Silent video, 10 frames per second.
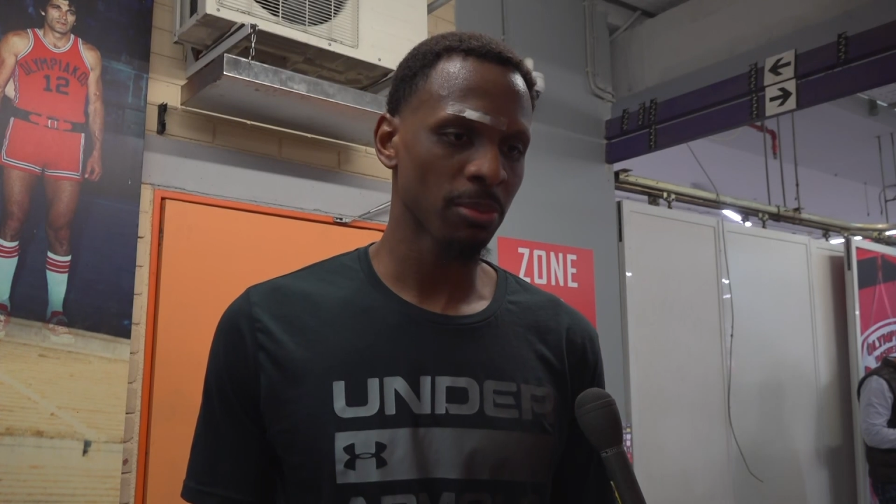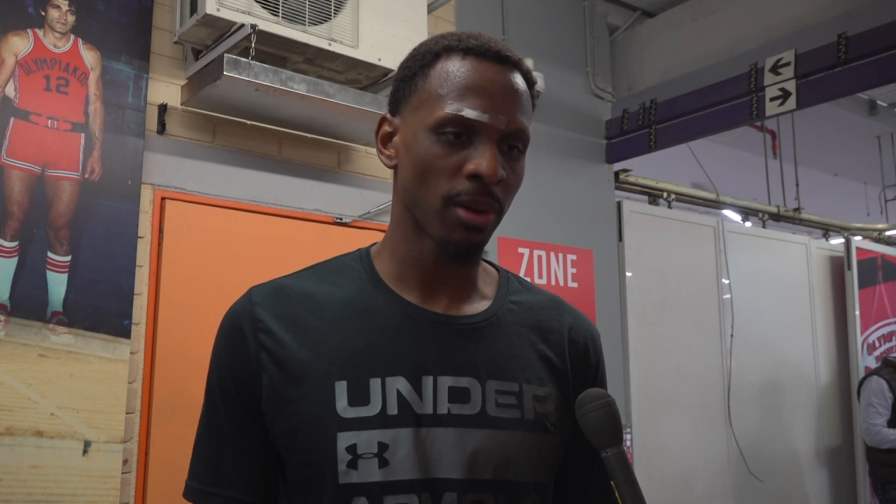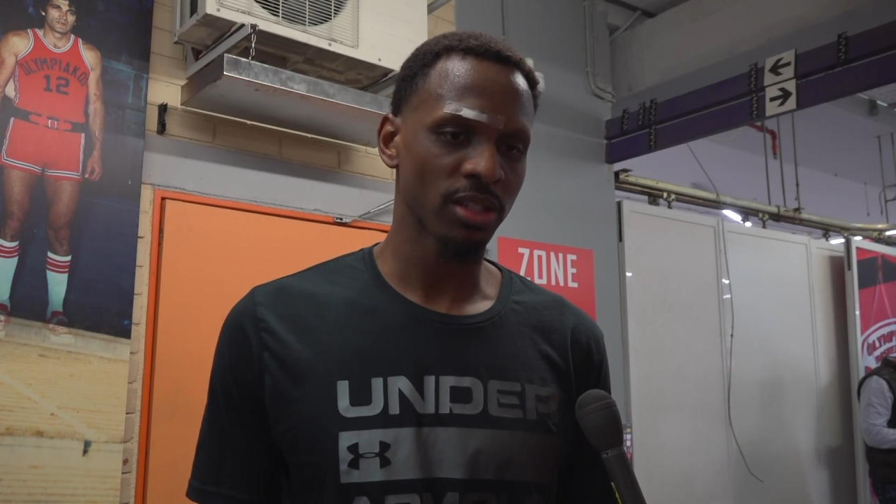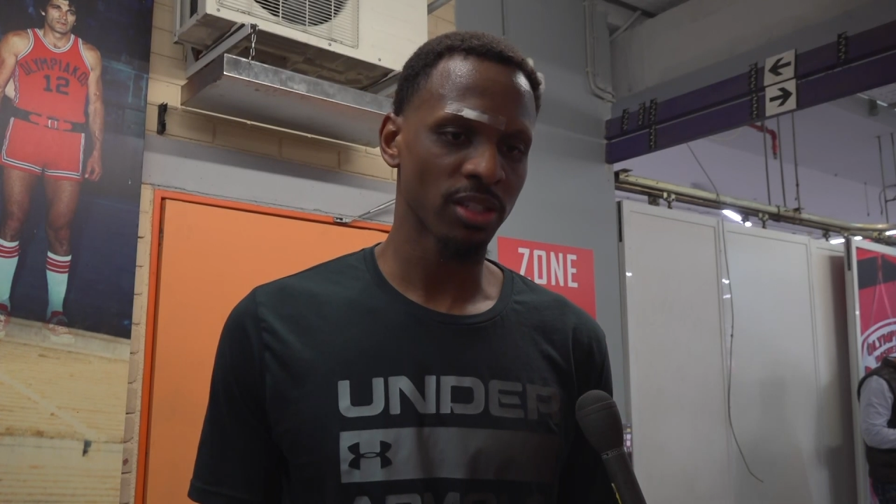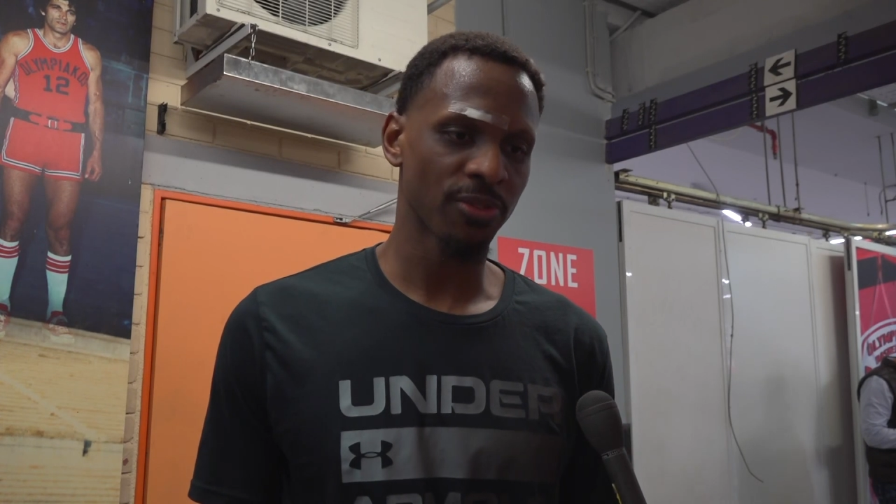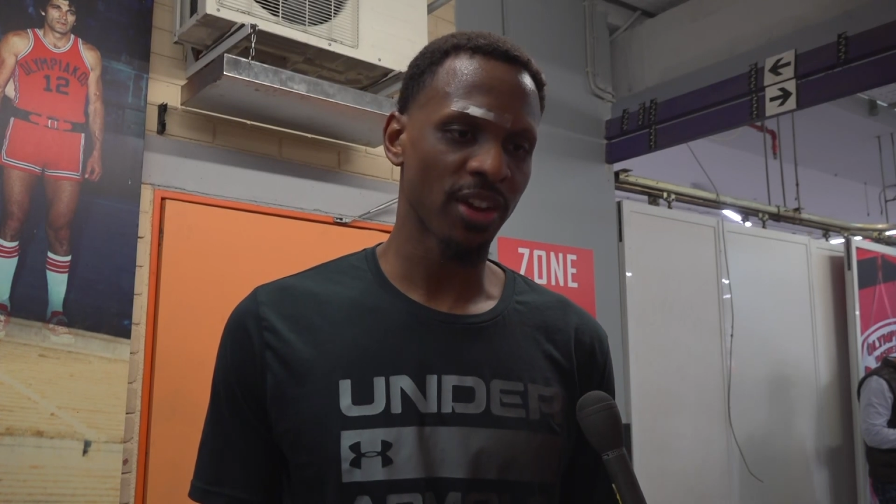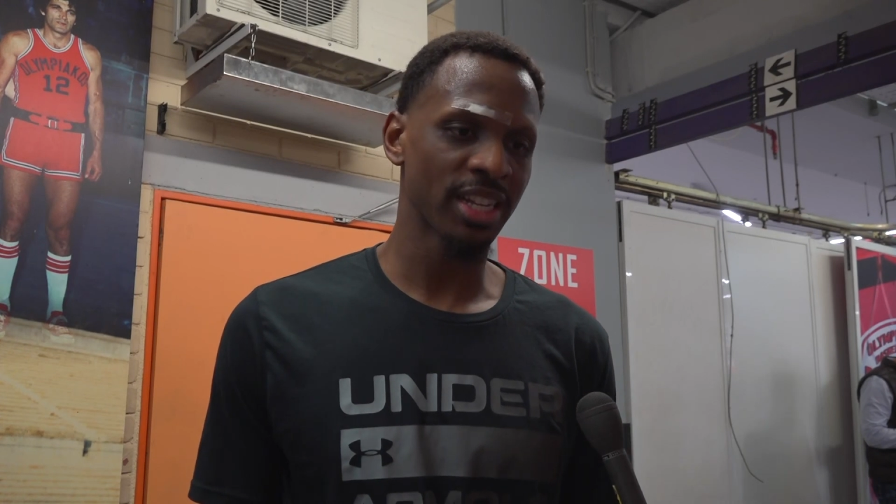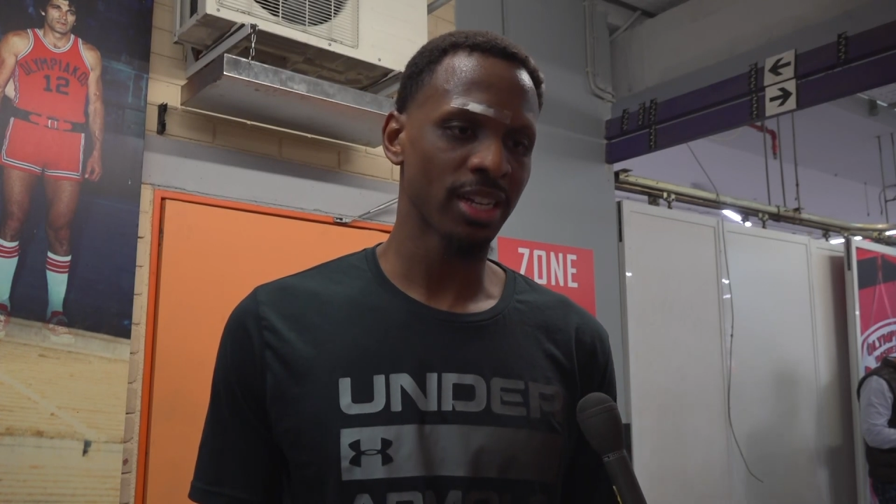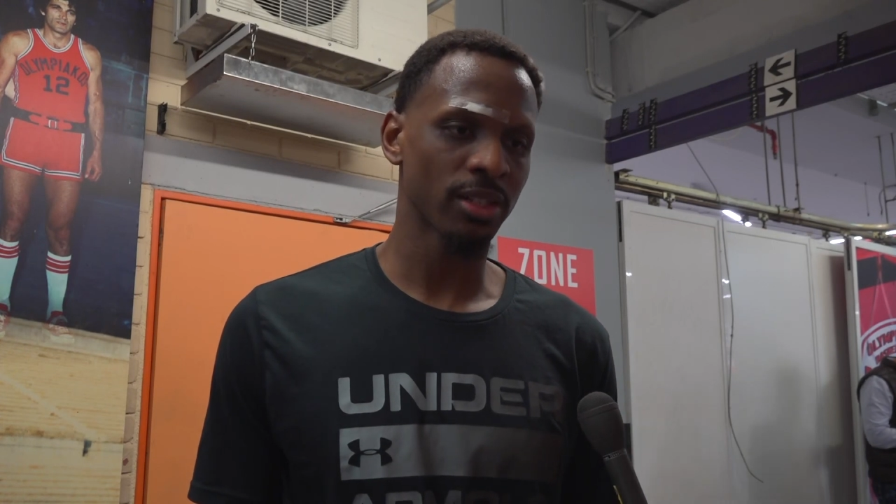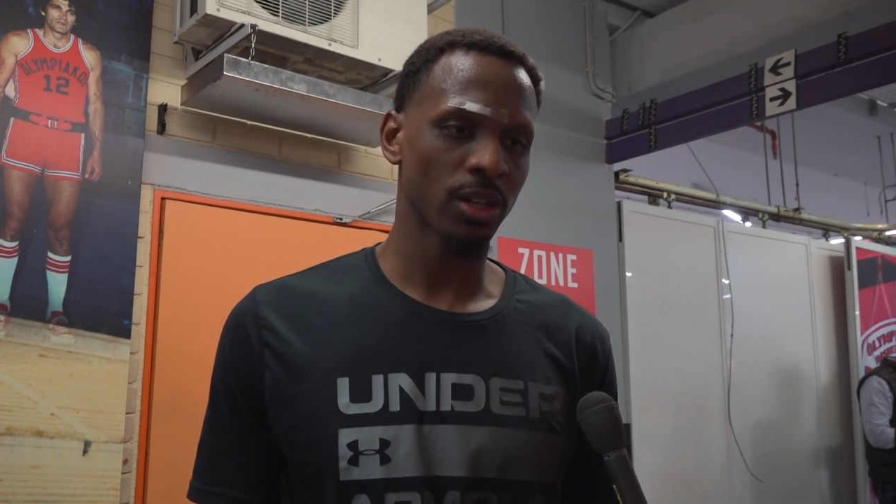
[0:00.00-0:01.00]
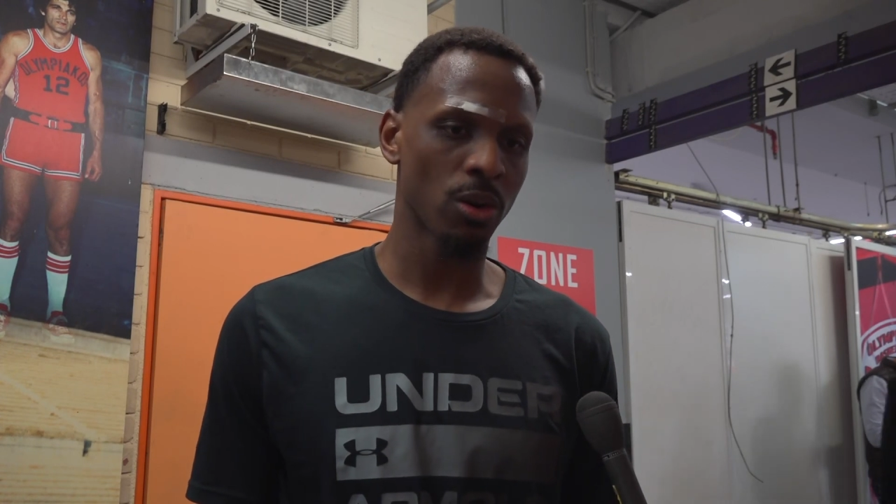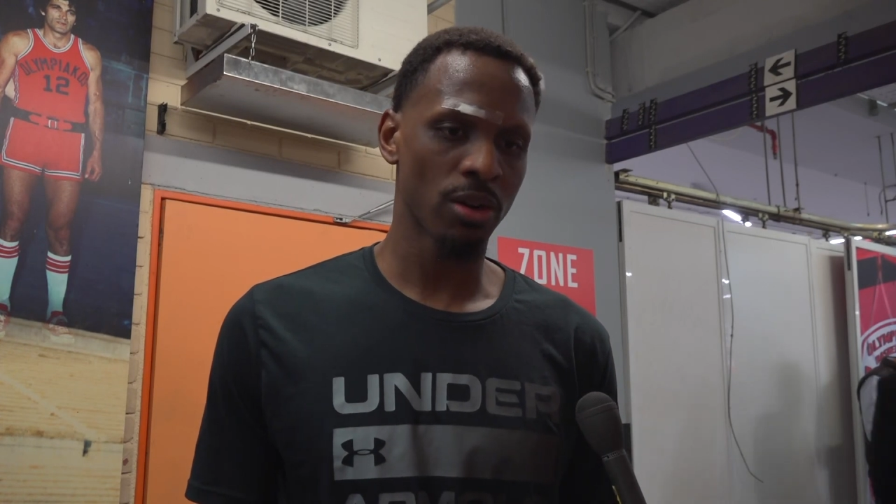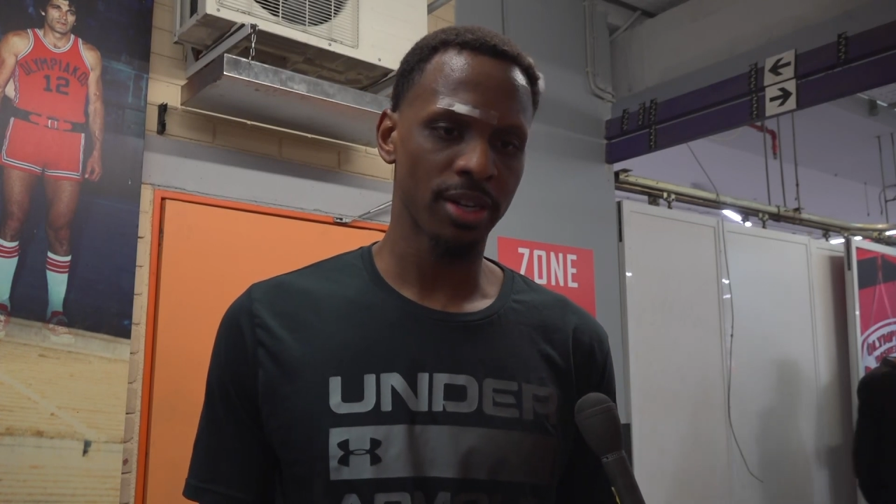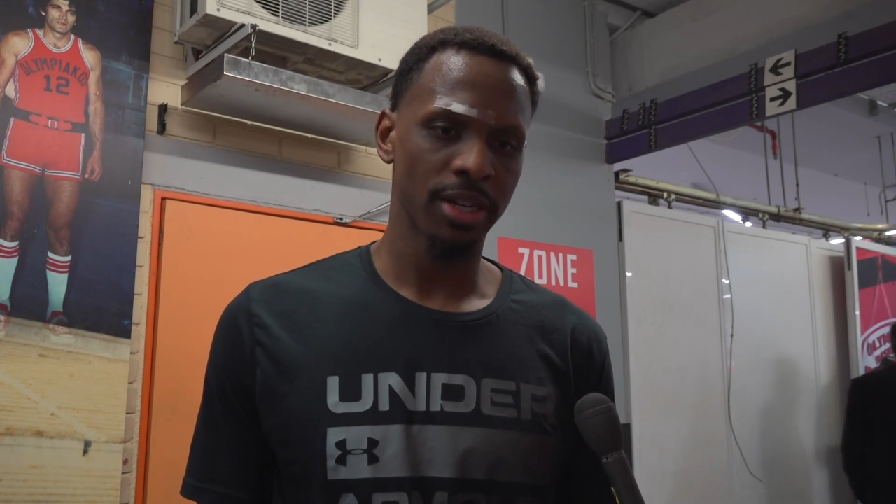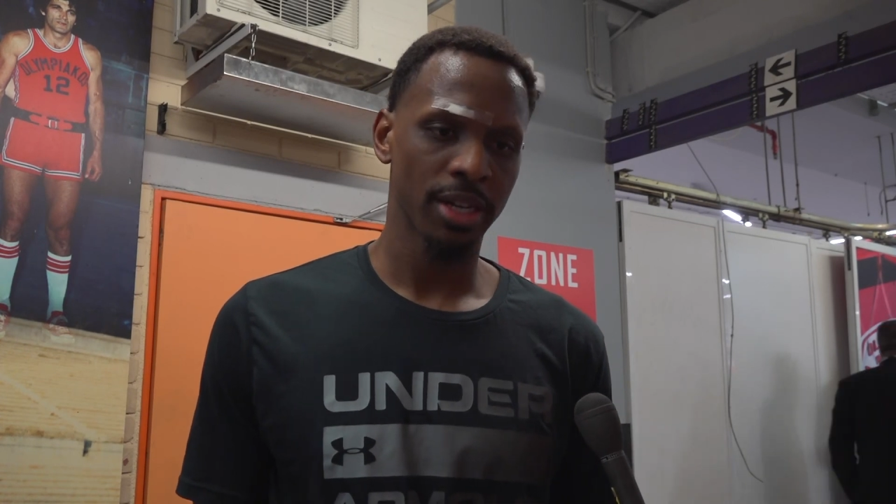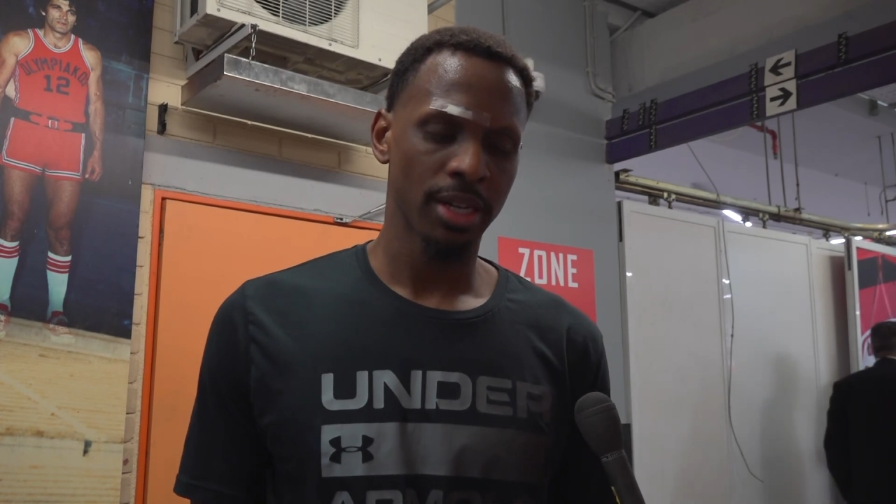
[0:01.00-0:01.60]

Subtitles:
about, just fighting on the court.